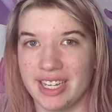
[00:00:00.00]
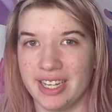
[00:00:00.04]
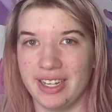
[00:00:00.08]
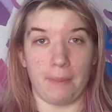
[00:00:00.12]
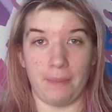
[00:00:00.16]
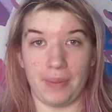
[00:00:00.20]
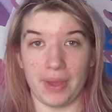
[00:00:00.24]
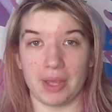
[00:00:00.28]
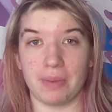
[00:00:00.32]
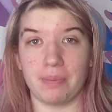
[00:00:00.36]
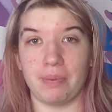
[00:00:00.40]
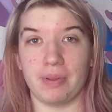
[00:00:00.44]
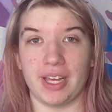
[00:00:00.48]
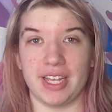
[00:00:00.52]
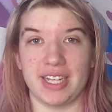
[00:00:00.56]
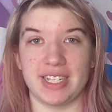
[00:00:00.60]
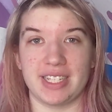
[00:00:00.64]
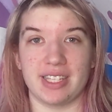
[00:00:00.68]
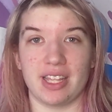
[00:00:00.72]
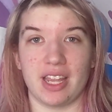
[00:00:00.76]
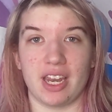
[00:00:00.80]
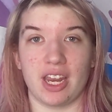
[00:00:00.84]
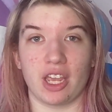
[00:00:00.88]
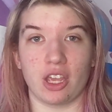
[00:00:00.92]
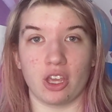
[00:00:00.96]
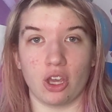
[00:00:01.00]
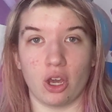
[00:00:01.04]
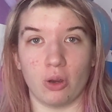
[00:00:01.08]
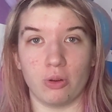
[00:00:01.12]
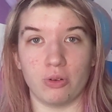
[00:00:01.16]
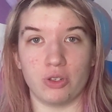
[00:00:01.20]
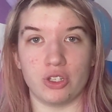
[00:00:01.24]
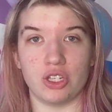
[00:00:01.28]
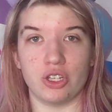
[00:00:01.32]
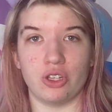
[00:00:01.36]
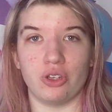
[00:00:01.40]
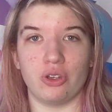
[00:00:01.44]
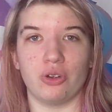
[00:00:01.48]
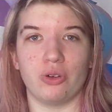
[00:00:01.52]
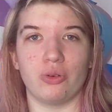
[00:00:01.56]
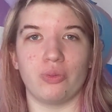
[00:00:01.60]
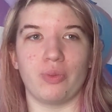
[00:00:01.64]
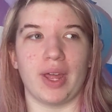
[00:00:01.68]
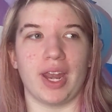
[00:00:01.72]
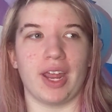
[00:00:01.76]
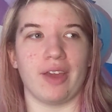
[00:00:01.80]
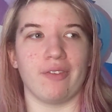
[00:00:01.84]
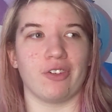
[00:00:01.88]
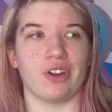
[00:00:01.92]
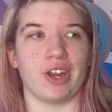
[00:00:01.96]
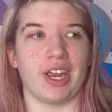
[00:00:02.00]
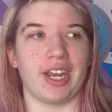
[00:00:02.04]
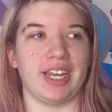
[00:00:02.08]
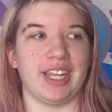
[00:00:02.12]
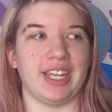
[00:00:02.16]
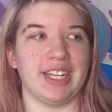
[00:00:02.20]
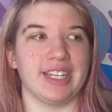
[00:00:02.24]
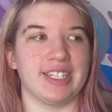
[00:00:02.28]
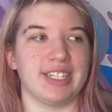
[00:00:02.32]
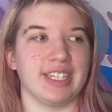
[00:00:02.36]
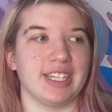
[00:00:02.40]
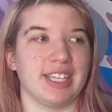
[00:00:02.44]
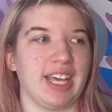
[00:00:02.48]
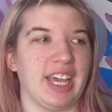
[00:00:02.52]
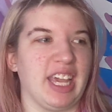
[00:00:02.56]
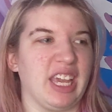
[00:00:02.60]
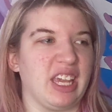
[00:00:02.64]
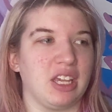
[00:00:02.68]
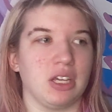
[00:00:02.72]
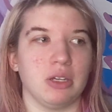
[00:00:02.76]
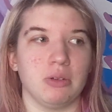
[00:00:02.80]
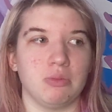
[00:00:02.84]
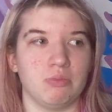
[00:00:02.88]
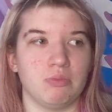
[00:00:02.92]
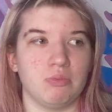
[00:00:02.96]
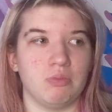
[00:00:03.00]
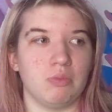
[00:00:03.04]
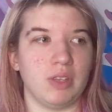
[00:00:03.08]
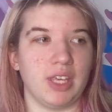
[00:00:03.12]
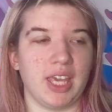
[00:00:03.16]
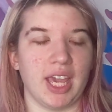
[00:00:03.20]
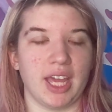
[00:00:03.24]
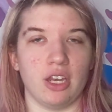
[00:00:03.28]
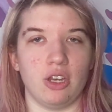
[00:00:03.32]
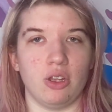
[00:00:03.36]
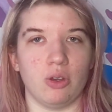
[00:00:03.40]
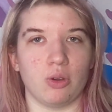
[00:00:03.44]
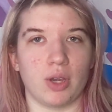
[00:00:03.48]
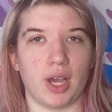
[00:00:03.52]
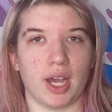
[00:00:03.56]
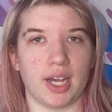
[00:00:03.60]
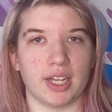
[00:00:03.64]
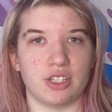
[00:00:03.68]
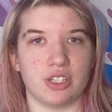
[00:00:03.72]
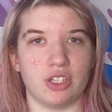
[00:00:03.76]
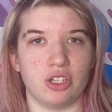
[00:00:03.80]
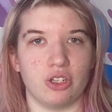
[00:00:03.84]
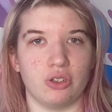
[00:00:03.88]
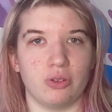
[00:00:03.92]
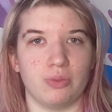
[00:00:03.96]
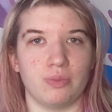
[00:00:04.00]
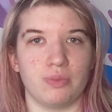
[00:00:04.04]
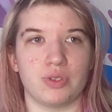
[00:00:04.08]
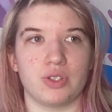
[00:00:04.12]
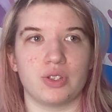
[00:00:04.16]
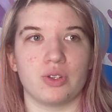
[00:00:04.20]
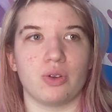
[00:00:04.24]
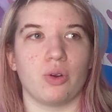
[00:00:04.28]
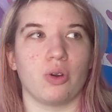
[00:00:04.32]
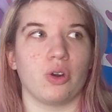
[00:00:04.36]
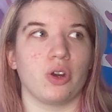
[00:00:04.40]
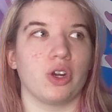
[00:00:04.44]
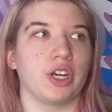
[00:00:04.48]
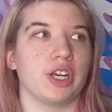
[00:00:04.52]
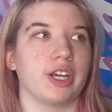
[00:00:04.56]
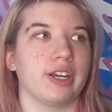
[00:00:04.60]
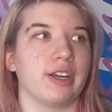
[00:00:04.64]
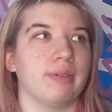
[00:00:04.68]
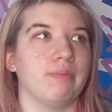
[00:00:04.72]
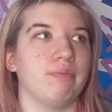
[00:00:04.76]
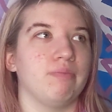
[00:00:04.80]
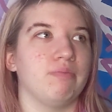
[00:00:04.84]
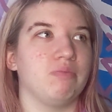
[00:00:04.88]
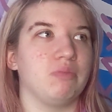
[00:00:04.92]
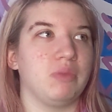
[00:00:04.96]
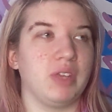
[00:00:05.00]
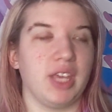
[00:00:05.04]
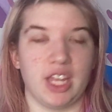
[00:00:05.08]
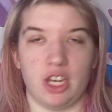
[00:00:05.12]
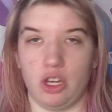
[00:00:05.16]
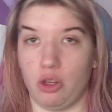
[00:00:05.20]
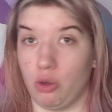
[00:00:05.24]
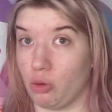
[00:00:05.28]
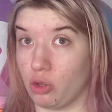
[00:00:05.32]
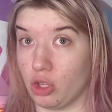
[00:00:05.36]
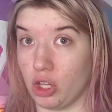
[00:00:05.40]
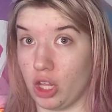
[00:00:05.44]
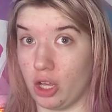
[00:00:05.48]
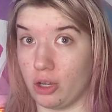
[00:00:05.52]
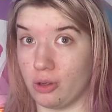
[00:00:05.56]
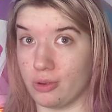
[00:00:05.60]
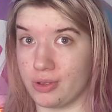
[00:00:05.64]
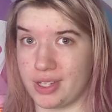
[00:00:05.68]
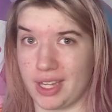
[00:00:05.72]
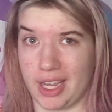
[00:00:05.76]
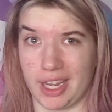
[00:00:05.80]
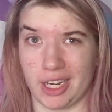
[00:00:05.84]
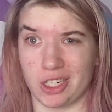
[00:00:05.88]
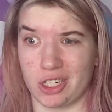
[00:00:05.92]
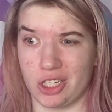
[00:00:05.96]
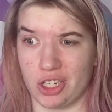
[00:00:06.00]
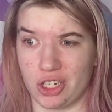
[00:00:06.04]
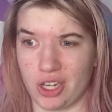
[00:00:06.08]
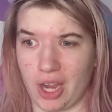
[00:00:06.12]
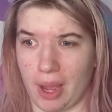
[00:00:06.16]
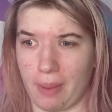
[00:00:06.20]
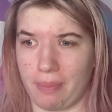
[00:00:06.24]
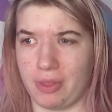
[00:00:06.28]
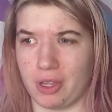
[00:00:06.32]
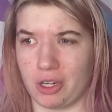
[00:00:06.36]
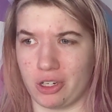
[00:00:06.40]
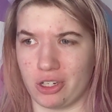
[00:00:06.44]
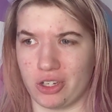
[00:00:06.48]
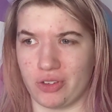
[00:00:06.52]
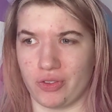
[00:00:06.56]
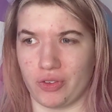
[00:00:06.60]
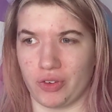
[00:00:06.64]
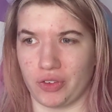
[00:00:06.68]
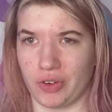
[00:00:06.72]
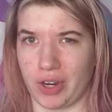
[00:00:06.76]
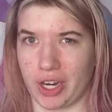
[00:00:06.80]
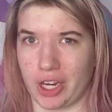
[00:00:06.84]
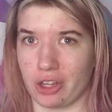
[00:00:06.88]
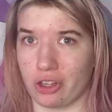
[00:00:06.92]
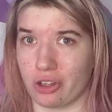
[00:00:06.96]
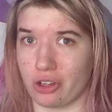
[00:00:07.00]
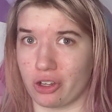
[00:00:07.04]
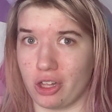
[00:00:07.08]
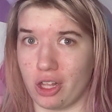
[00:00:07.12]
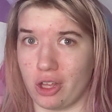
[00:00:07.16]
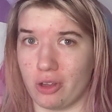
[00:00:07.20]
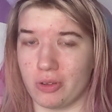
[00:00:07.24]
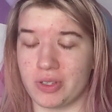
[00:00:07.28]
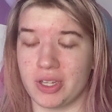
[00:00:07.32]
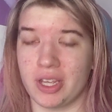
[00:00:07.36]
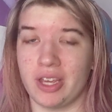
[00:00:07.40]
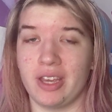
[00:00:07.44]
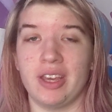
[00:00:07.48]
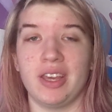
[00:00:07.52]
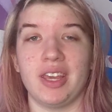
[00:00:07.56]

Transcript: A big place that I go to whenever I need to like get new costumes or get new clothes, I actually shop there just for regular clothes,